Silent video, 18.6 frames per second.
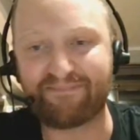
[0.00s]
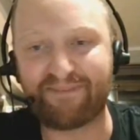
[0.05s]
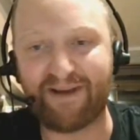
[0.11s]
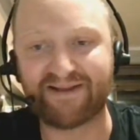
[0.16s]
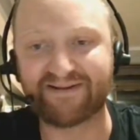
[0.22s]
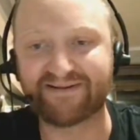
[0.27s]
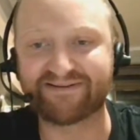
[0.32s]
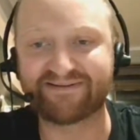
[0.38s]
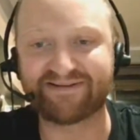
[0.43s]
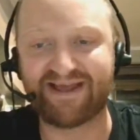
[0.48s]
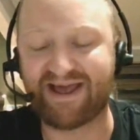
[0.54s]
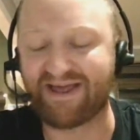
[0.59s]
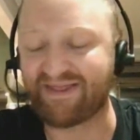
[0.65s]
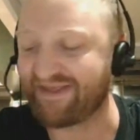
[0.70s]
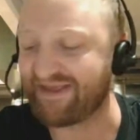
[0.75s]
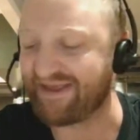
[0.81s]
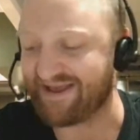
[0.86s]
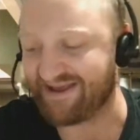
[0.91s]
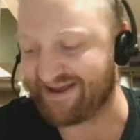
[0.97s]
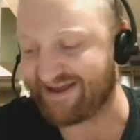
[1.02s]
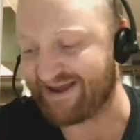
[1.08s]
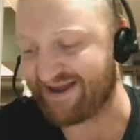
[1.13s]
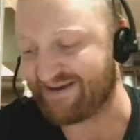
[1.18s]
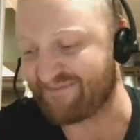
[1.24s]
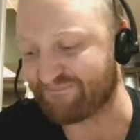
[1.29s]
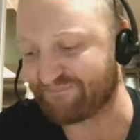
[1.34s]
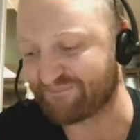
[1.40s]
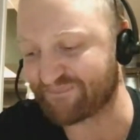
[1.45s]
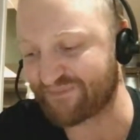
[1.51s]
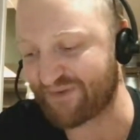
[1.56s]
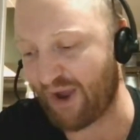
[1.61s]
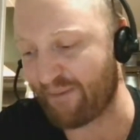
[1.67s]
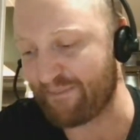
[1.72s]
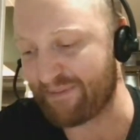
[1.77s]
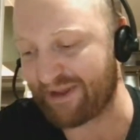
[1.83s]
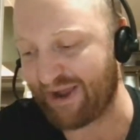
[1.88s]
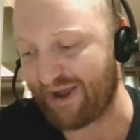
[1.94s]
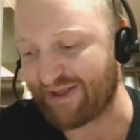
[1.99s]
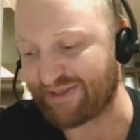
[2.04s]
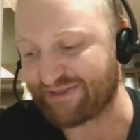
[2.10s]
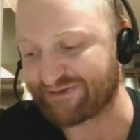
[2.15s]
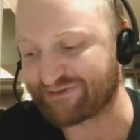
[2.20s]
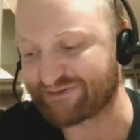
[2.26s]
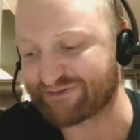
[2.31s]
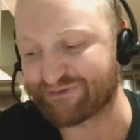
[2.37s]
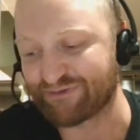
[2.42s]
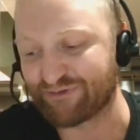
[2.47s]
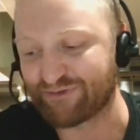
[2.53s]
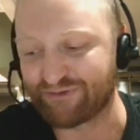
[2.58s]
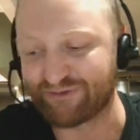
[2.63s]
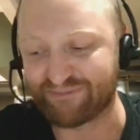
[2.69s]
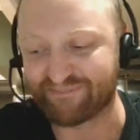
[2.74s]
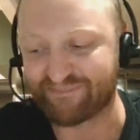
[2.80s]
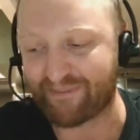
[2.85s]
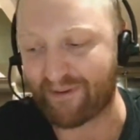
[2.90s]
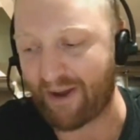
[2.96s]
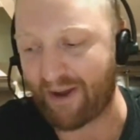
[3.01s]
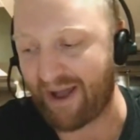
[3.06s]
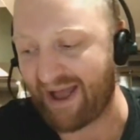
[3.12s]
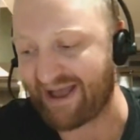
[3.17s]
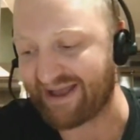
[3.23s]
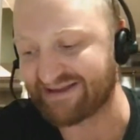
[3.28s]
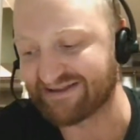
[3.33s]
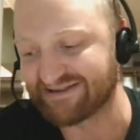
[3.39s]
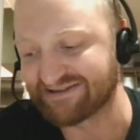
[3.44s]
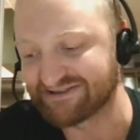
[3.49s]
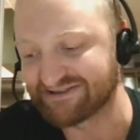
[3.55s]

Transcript: punters out there, I'll be going the Storm by.